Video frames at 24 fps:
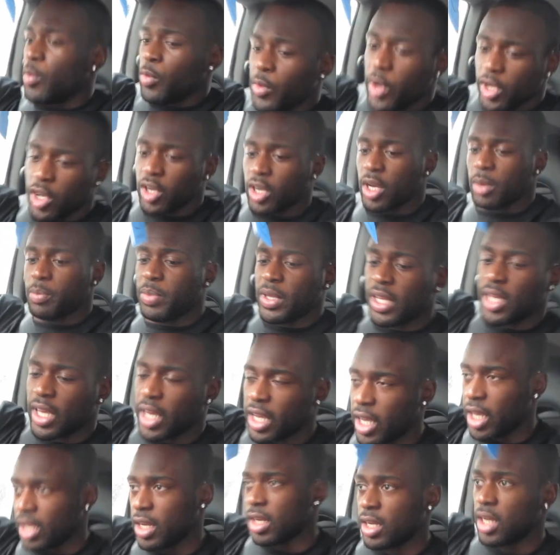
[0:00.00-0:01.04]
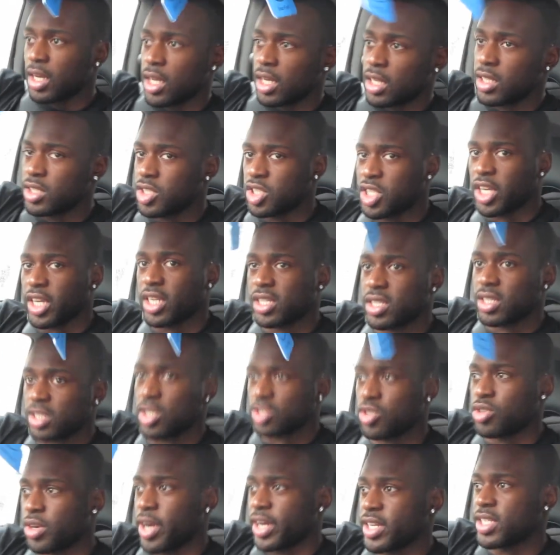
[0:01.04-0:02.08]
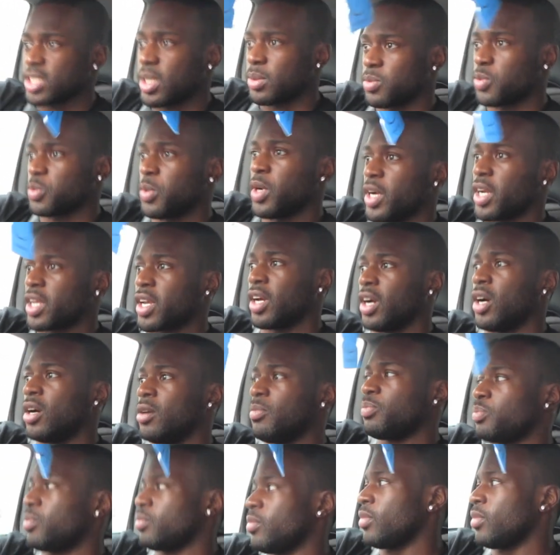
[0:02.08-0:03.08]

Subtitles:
We're gonna be getting a chest and triceps workout.